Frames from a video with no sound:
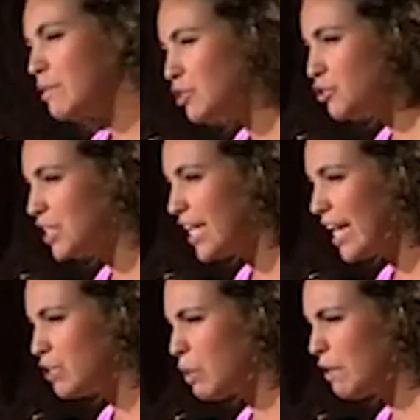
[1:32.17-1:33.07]
a tree and got
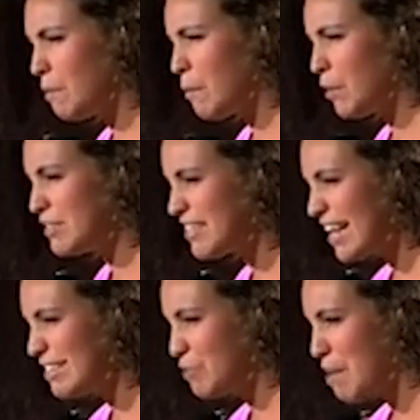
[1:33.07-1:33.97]
a twig from a bird's
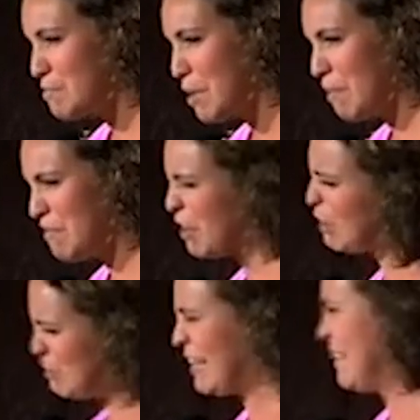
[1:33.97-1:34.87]
nest and wrapped around my finger,
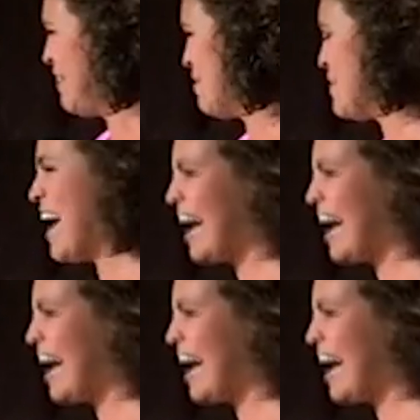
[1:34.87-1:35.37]
I'd be kind of fine with that